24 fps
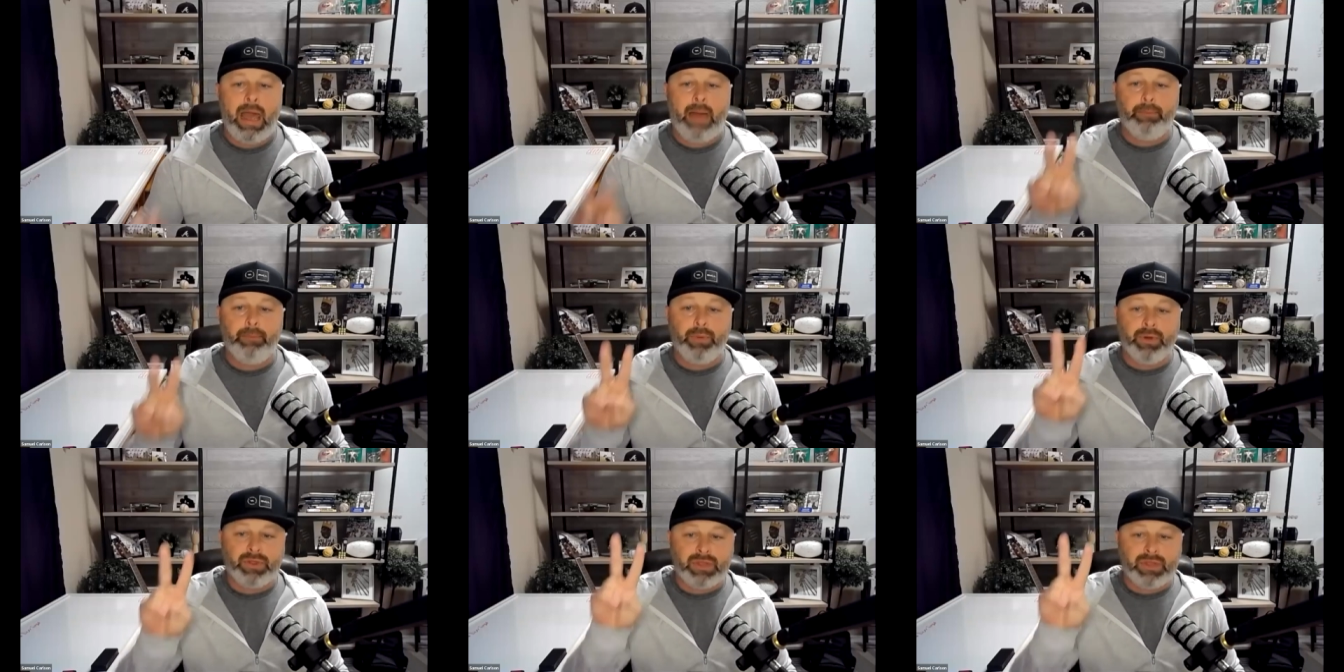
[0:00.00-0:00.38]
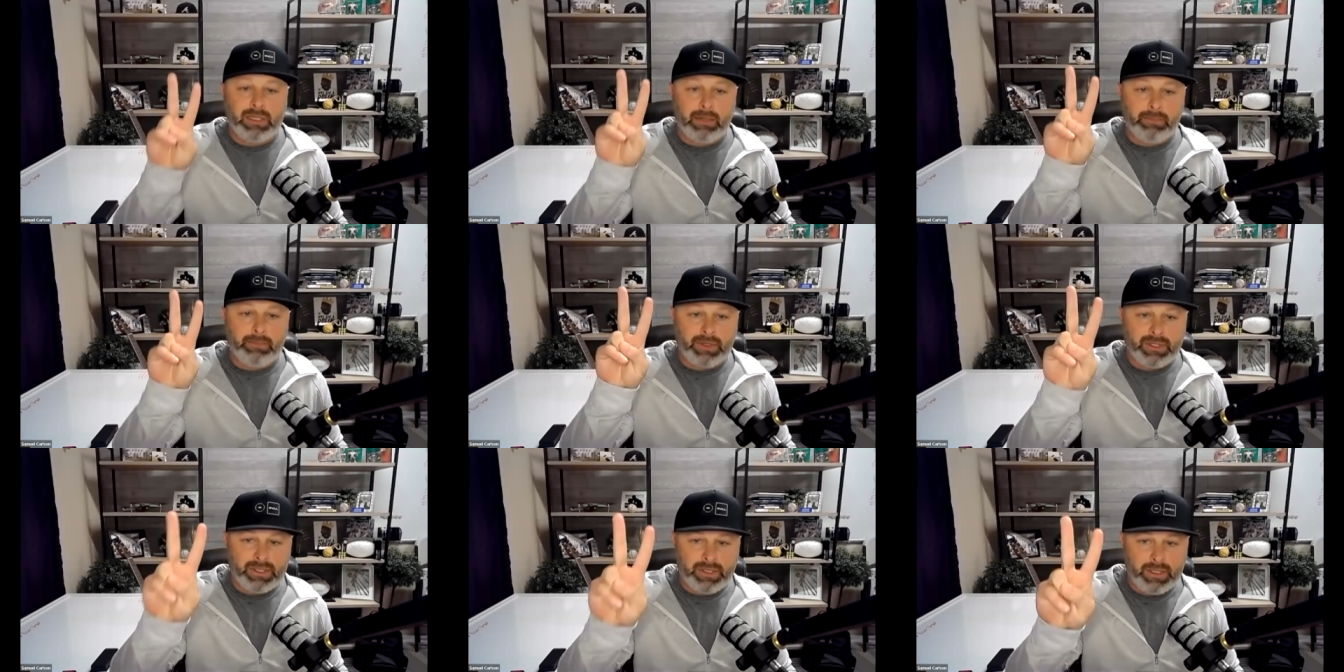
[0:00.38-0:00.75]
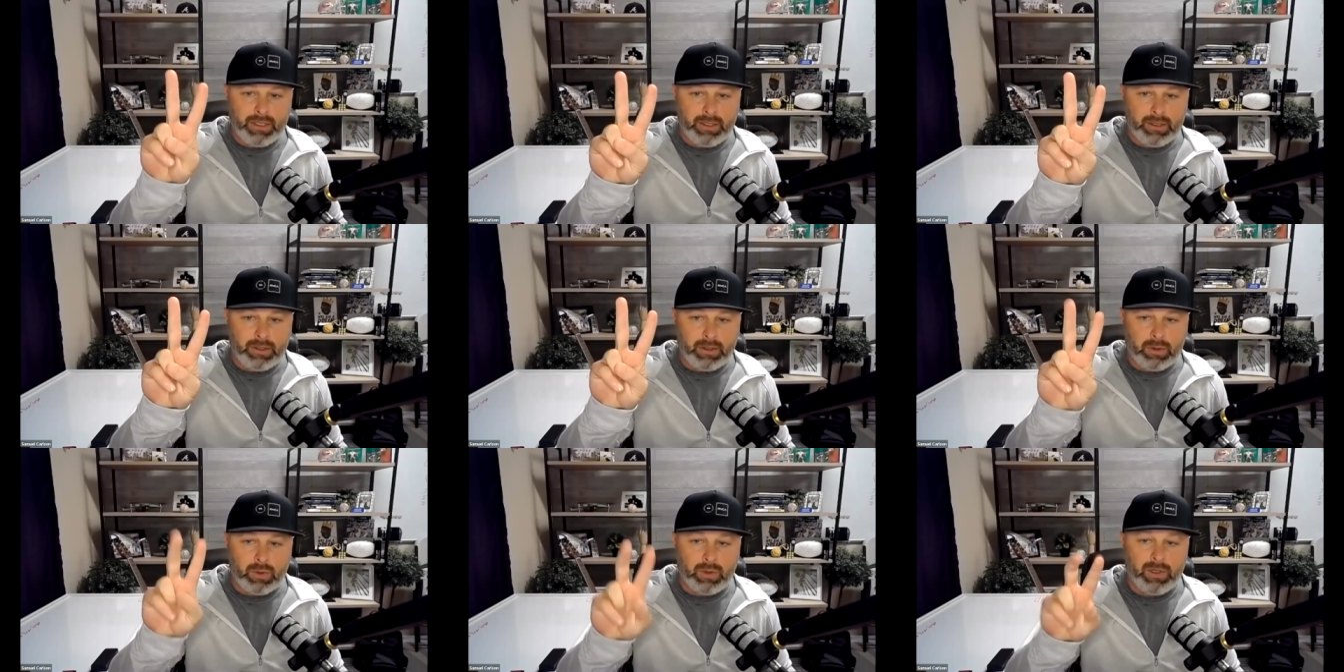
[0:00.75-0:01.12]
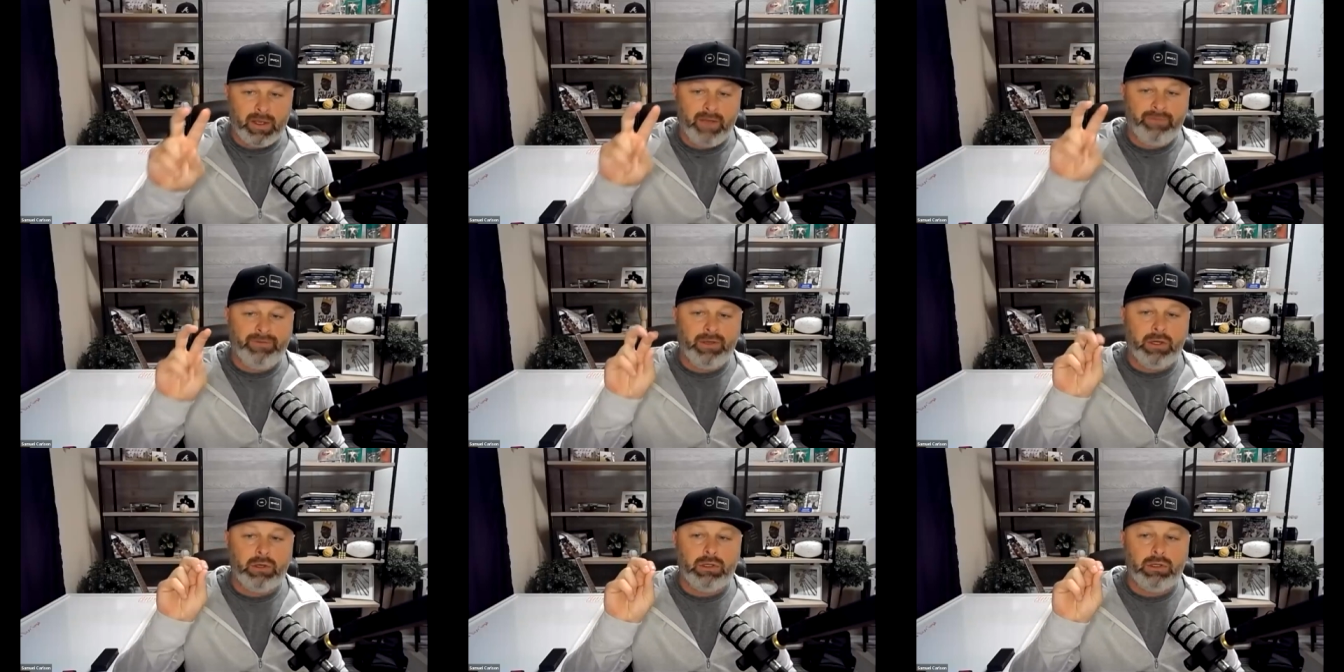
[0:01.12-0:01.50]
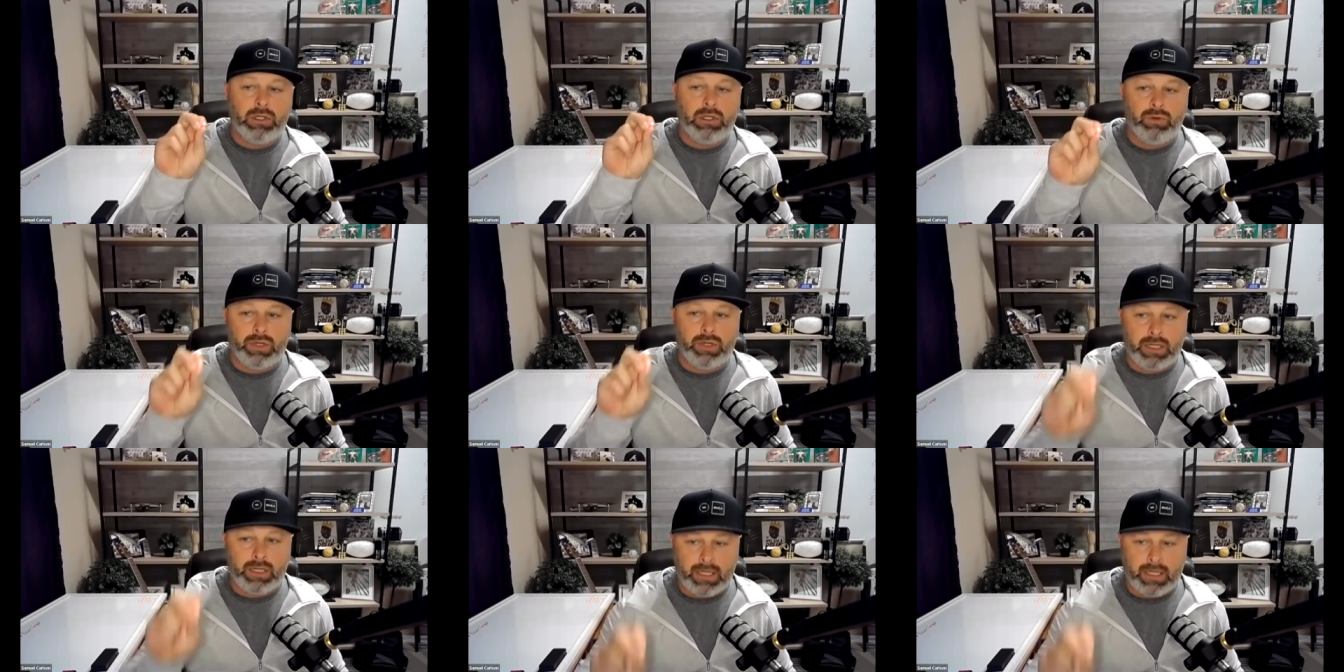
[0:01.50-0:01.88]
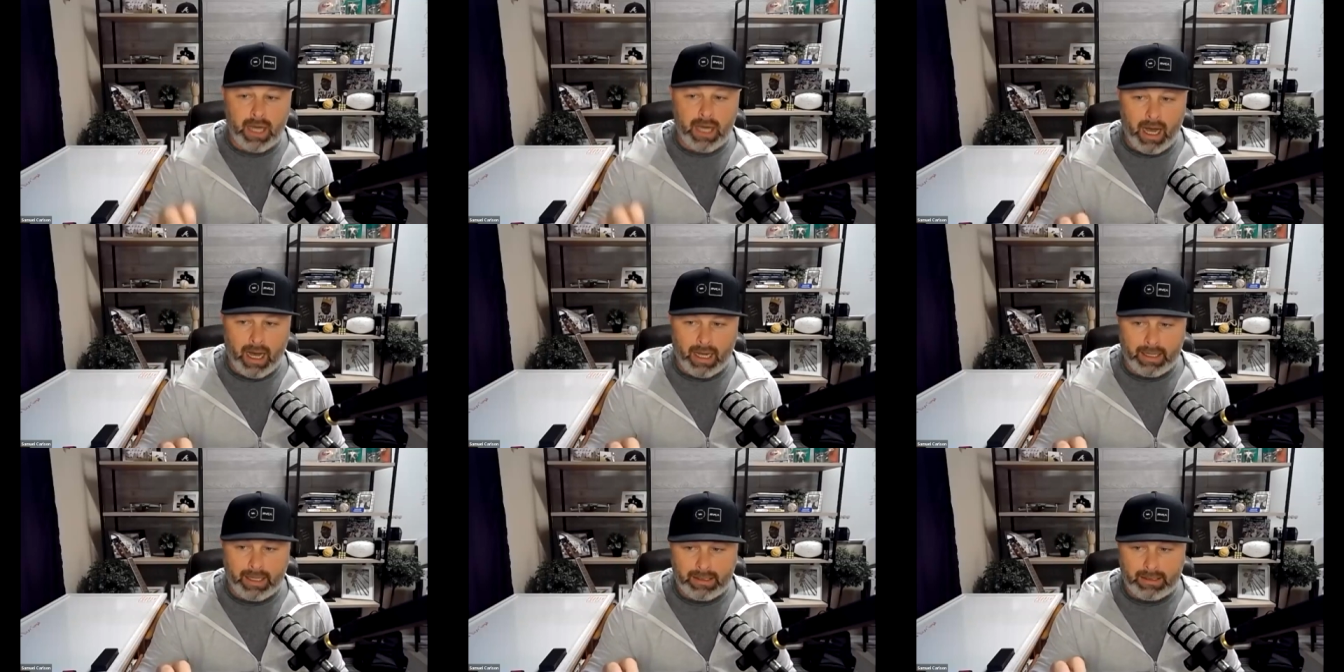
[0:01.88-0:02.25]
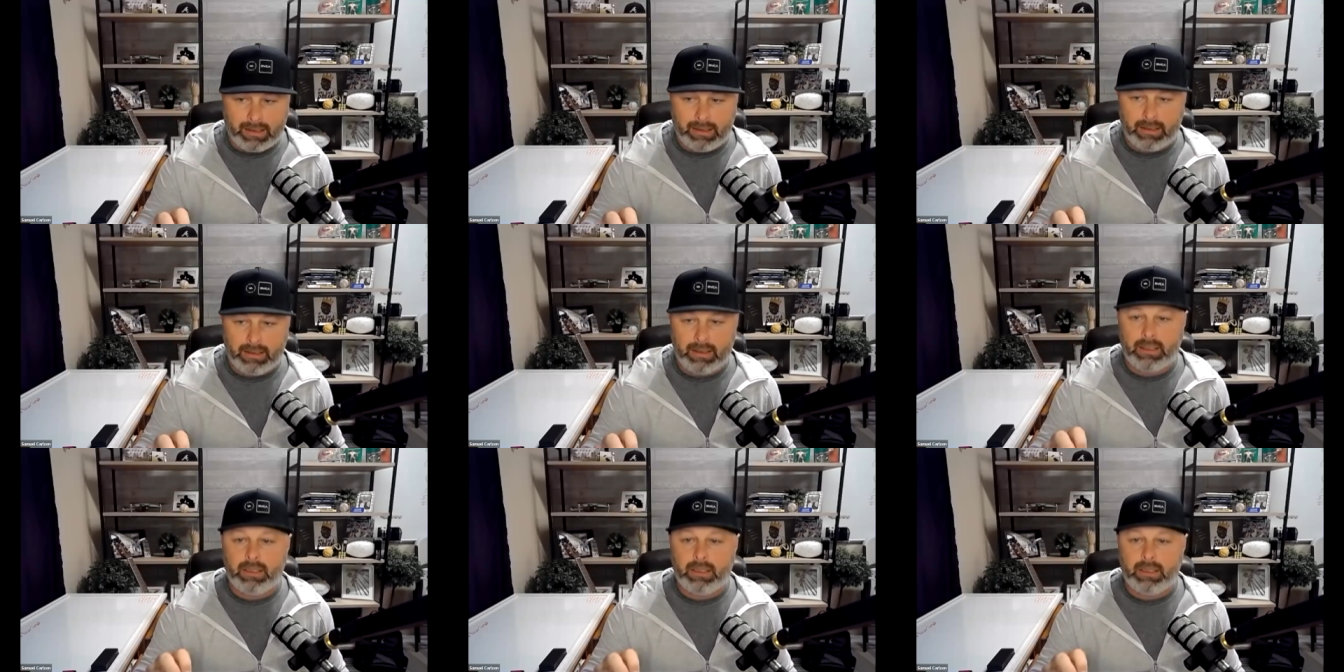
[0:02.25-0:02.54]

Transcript: and put the number two if you do not.